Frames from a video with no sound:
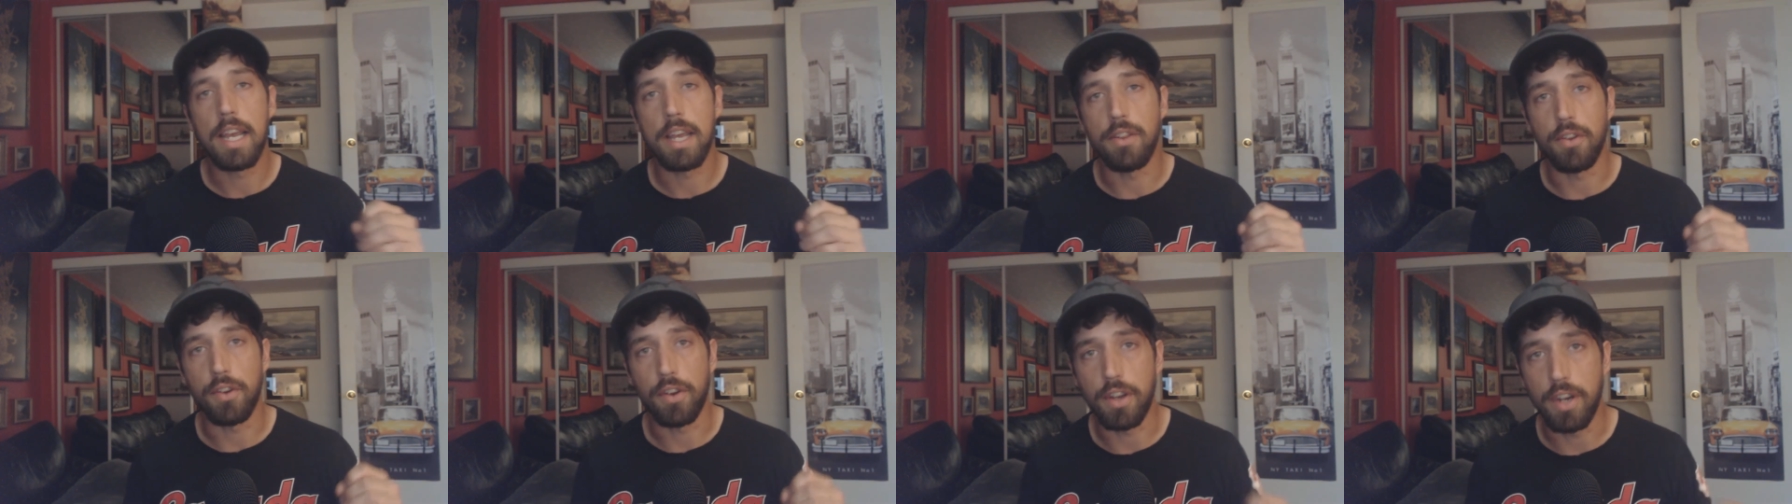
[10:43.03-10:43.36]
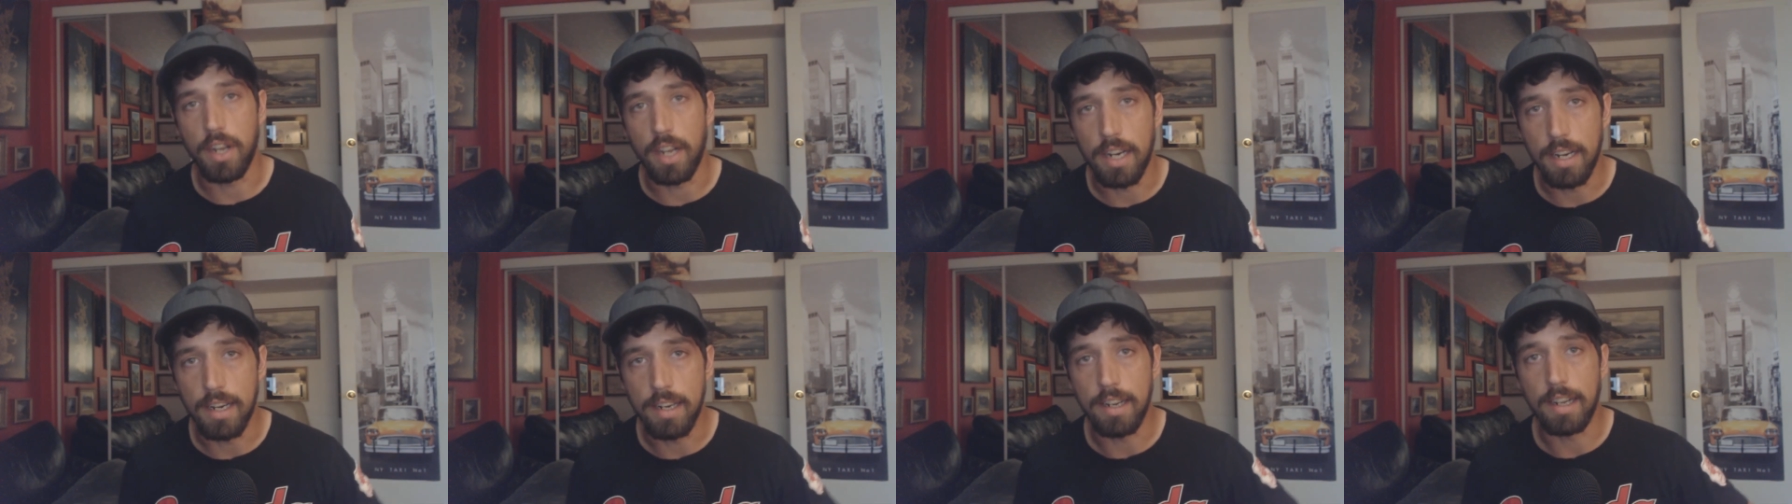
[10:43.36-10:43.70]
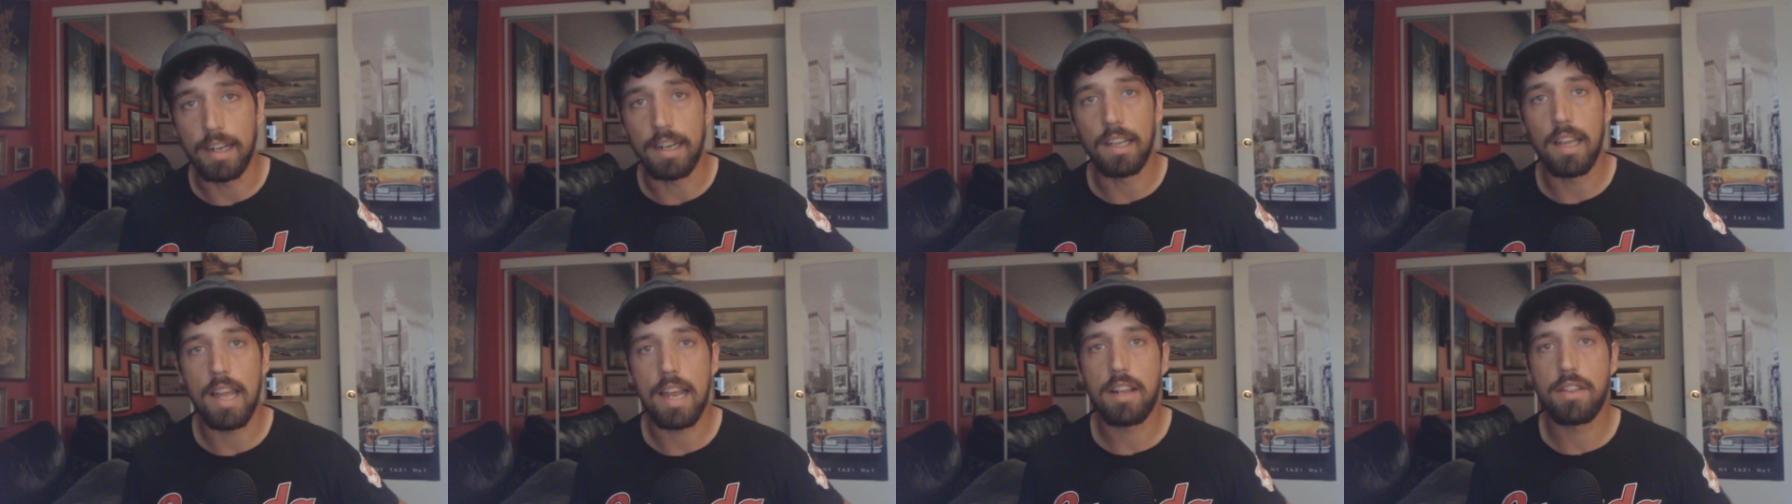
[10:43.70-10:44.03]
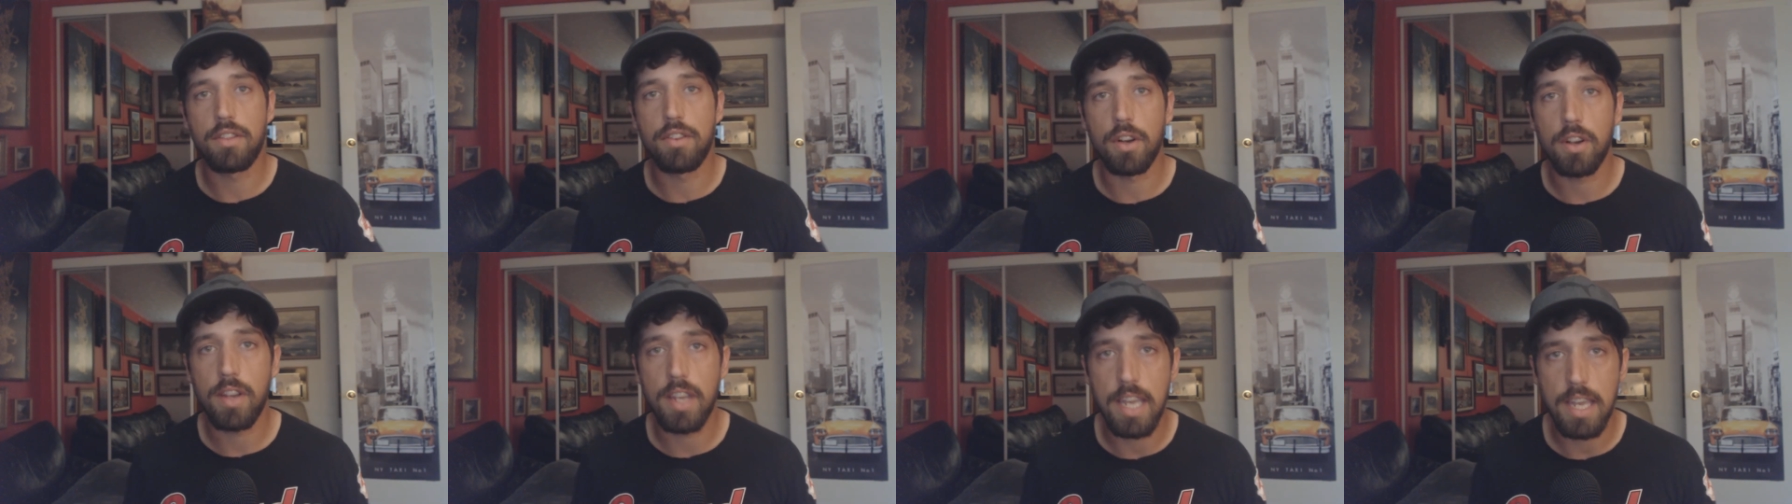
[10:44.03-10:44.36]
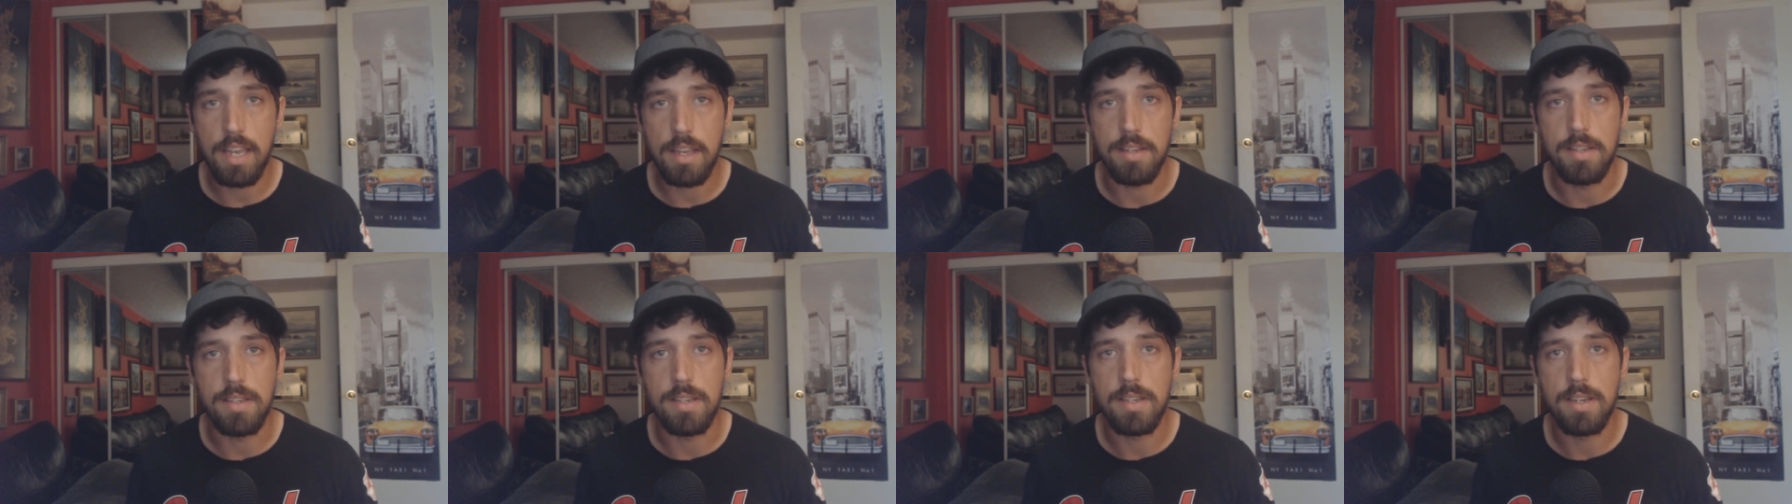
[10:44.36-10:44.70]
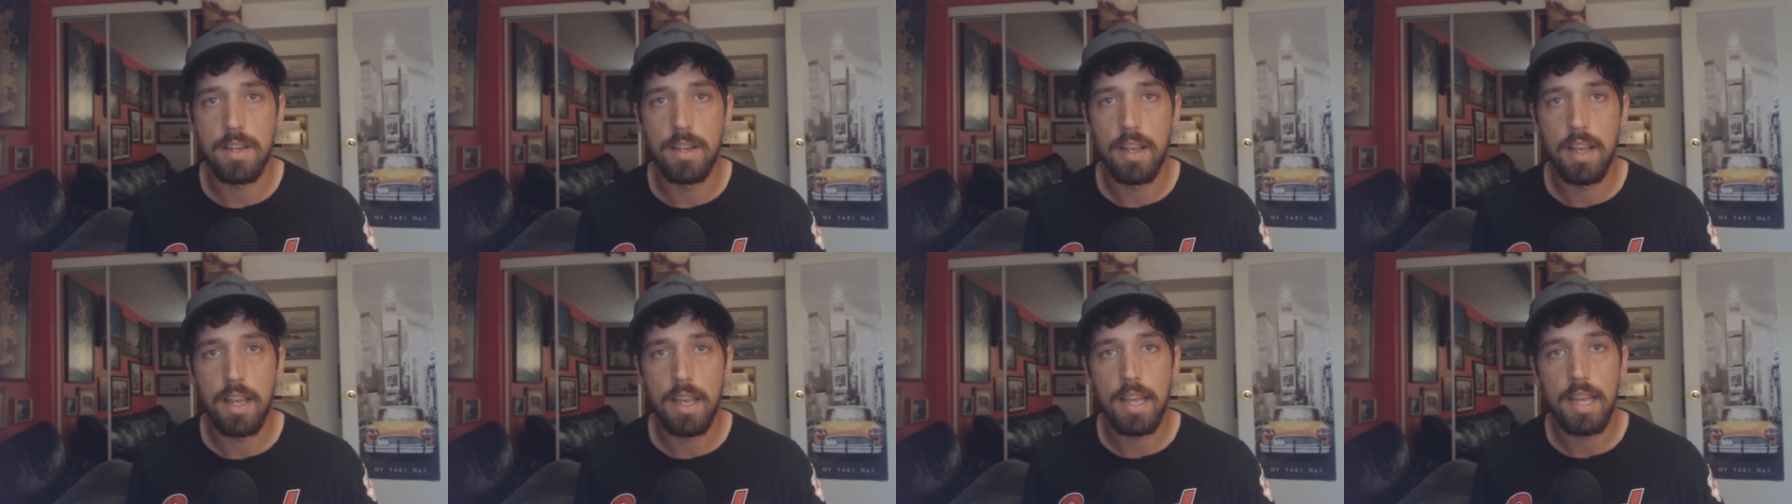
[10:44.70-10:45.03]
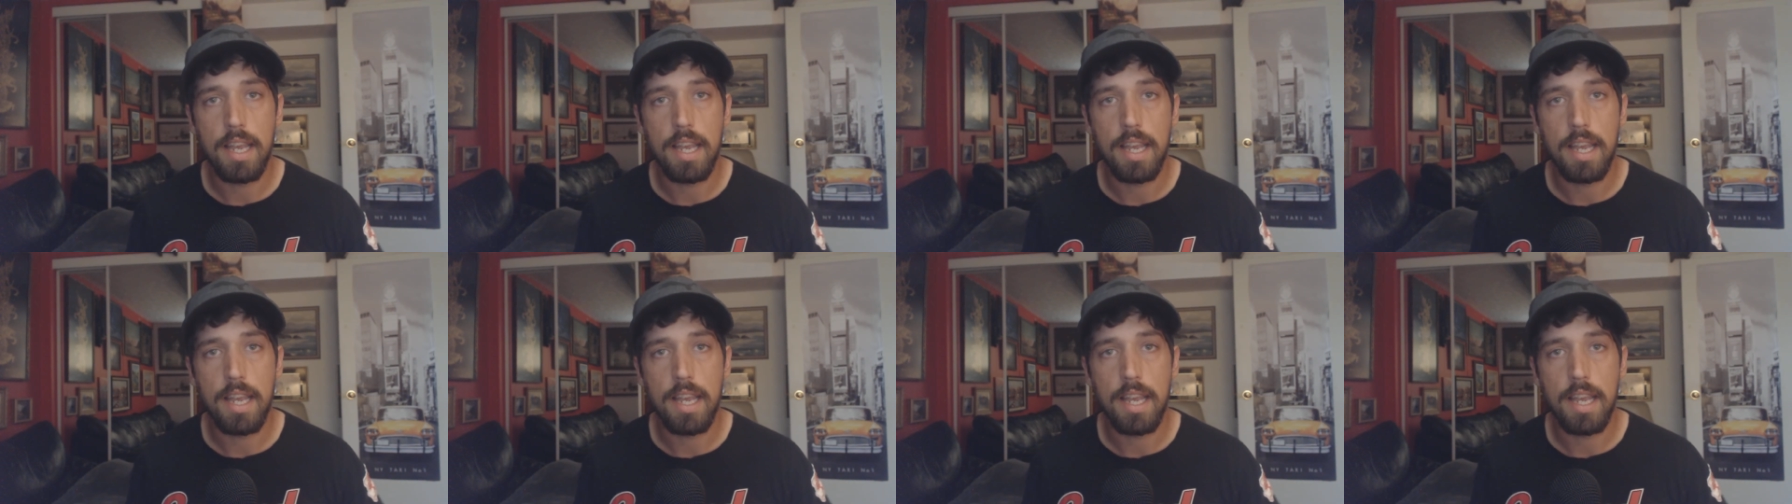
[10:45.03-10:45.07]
and they're gonna neglect their kids.